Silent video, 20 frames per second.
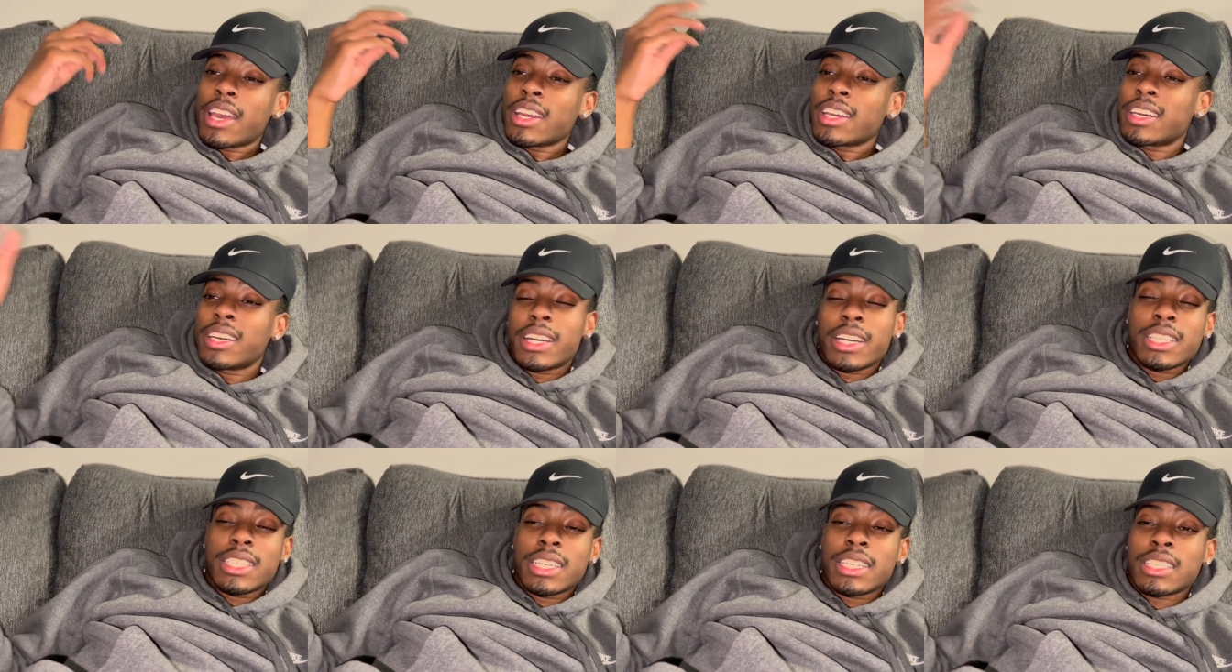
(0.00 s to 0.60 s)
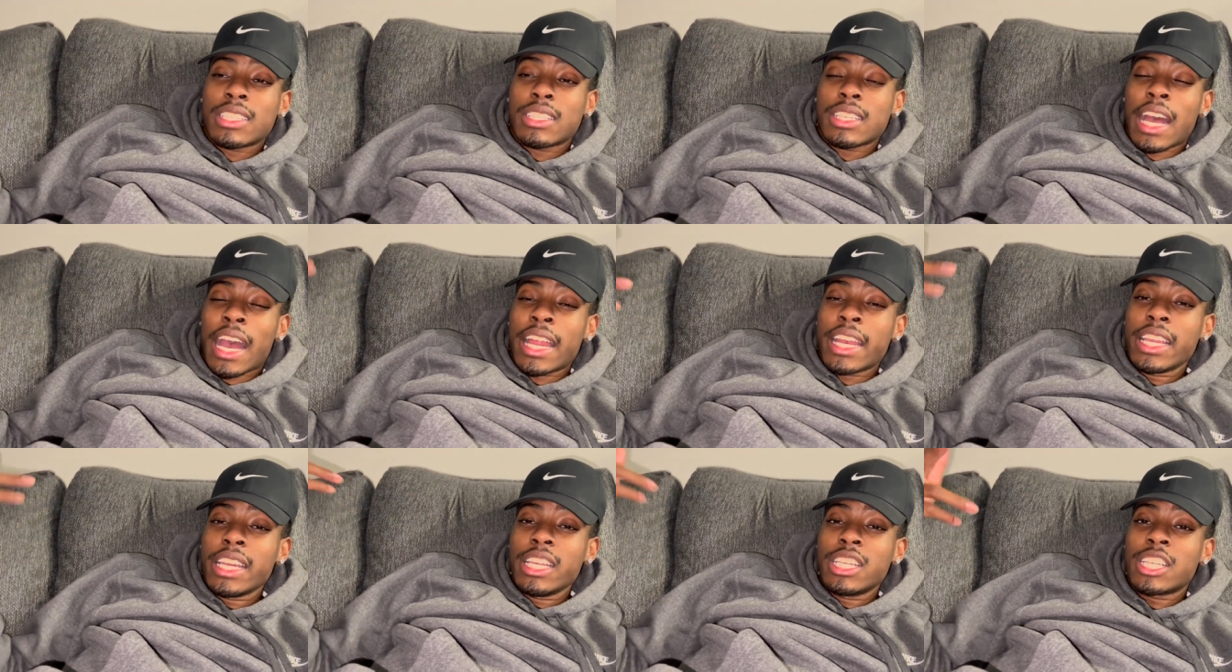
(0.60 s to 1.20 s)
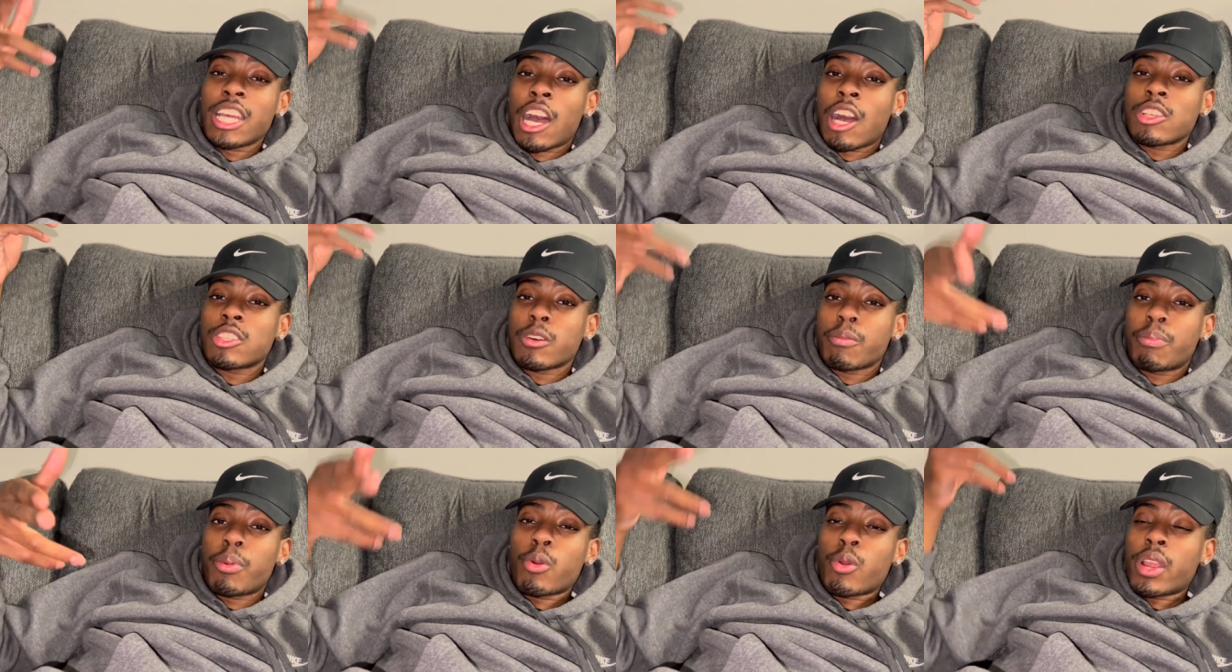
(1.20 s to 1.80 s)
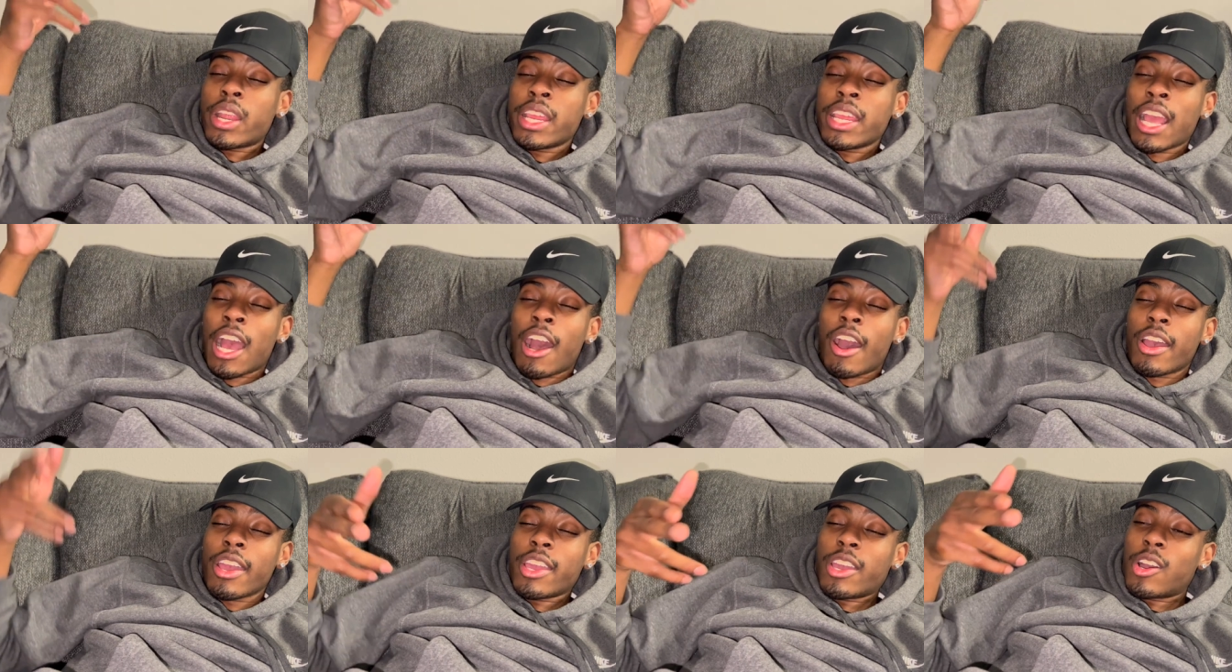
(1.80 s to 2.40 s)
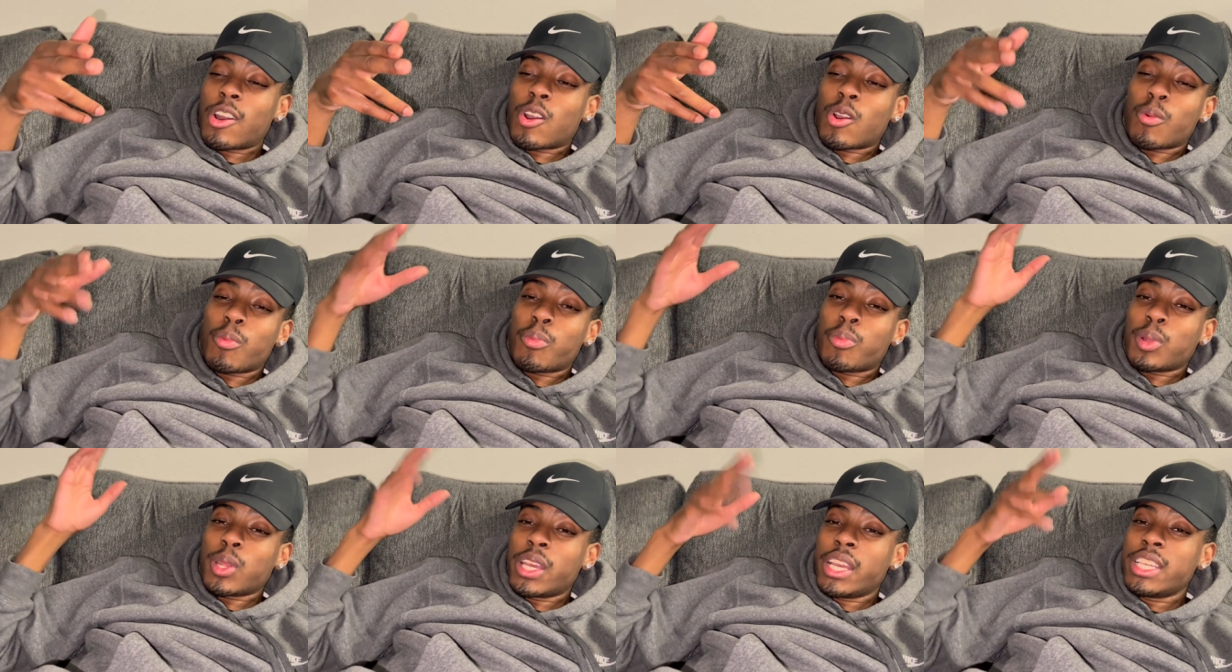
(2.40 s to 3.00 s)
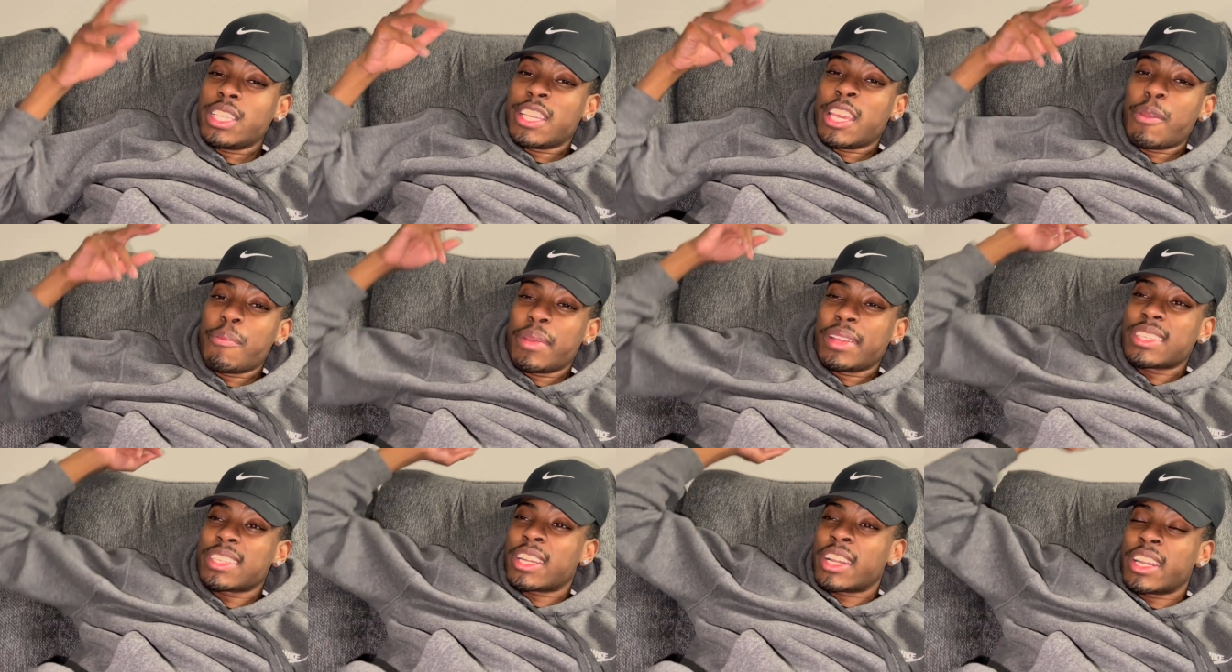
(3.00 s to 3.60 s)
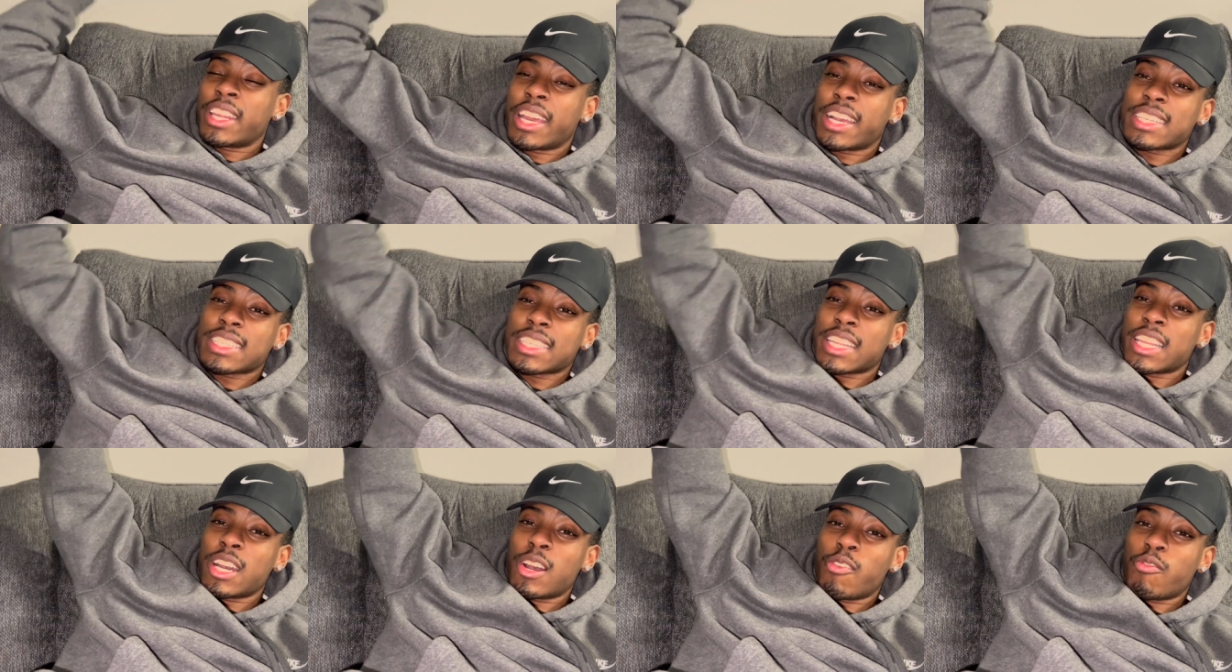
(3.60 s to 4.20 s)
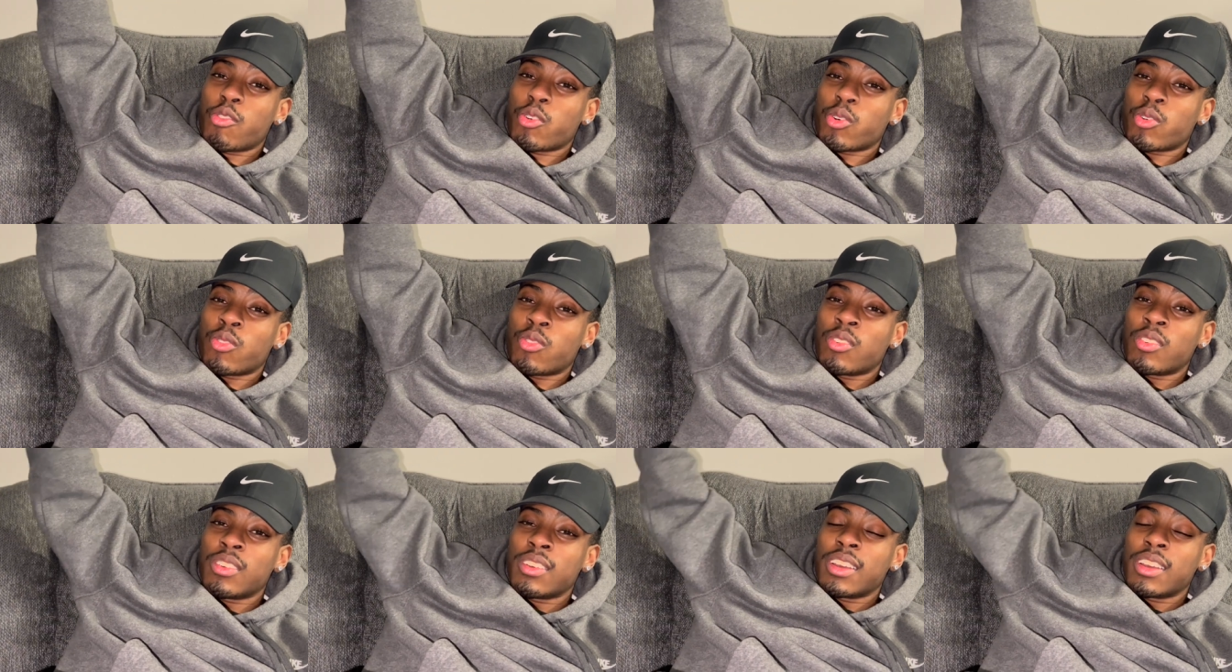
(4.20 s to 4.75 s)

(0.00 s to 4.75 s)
Cousins, I need y'all support and y'all help. Please get me to the next level.